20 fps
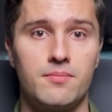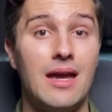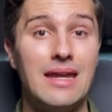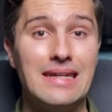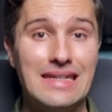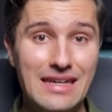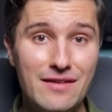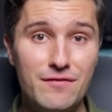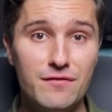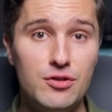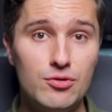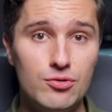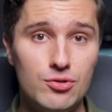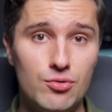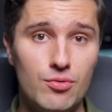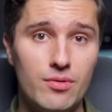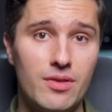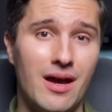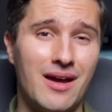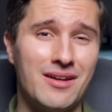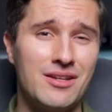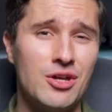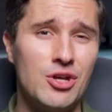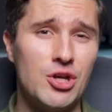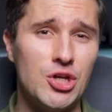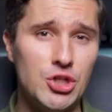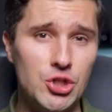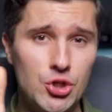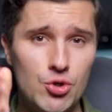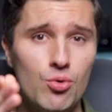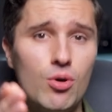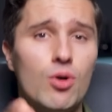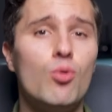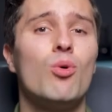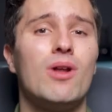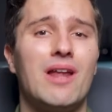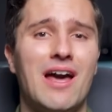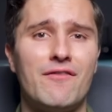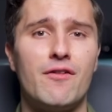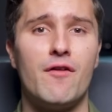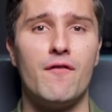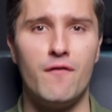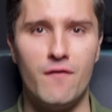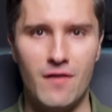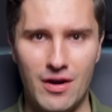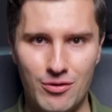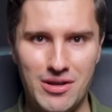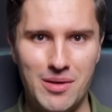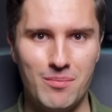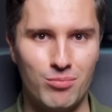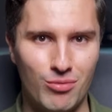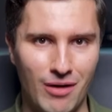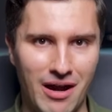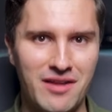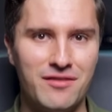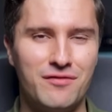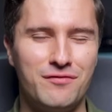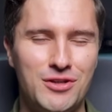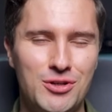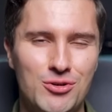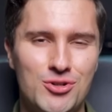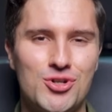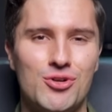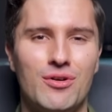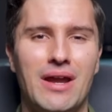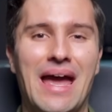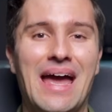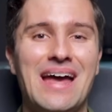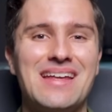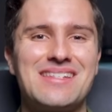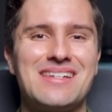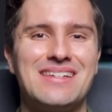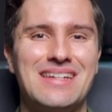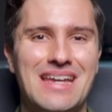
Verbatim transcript: And if you do that, you will have a very bright future as a